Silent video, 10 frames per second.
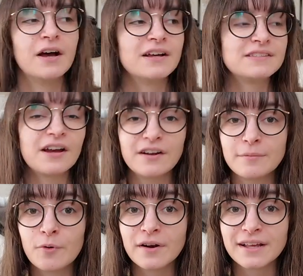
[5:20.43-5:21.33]
Saturday
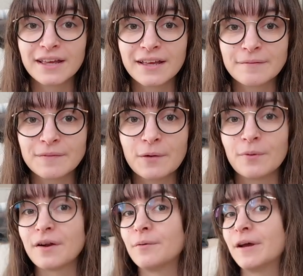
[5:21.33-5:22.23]
morning, we're
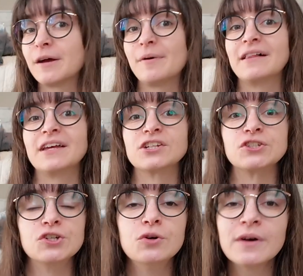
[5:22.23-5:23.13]
going to wake up at like
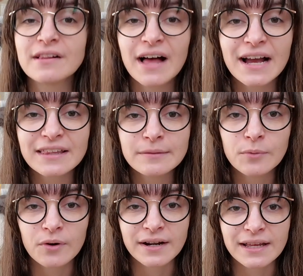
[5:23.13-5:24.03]
2 o'clock in the
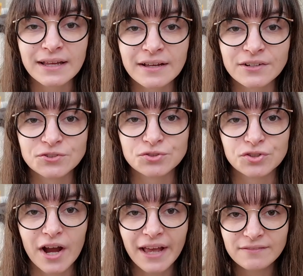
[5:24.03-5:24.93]
morning,
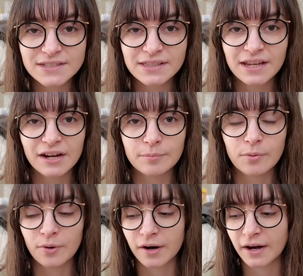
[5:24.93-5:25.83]
drive to the
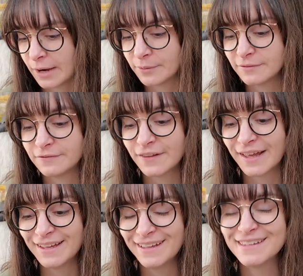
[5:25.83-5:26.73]
airport. Our
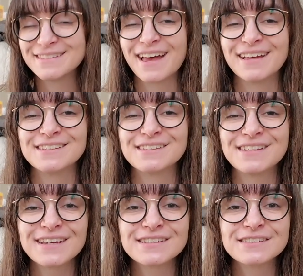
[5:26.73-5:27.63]
flight is at
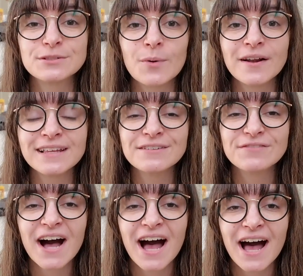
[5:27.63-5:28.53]

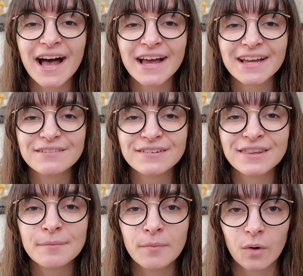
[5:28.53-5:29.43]
6:25 in
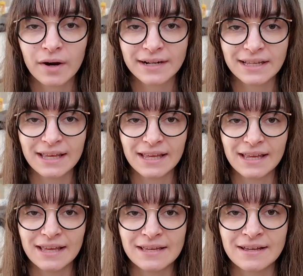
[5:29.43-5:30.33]
the
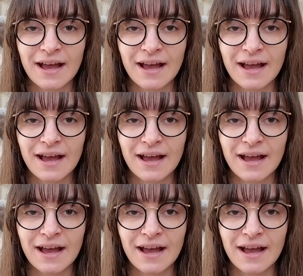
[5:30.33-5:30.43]
morning.